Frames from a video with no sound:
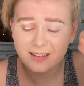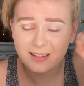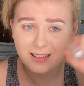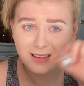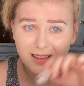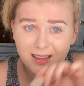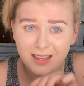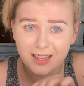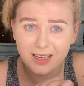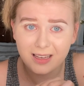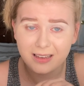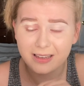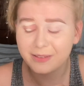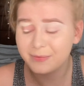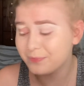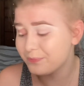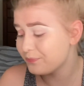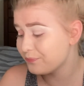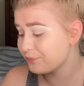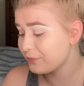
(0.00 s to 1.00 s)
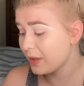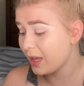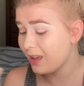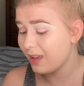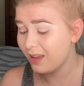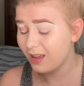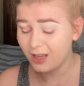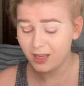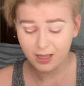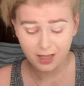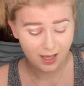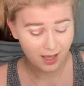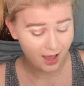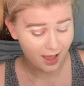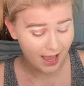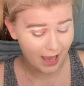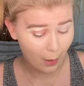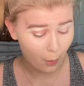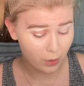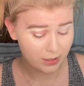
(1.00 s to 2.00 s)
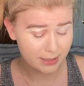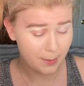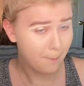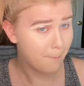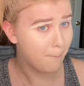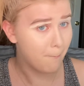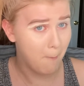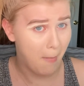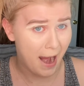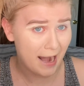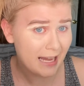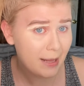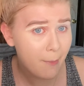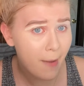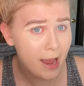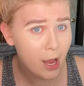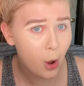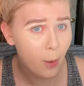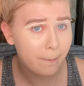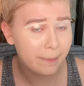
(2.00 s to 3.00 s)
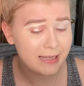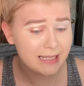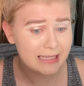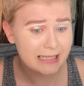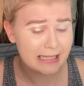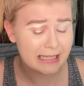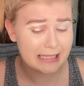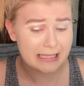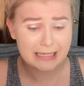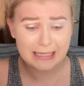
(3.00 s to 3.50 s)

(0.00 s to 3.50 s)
Yeah. I was minding my own business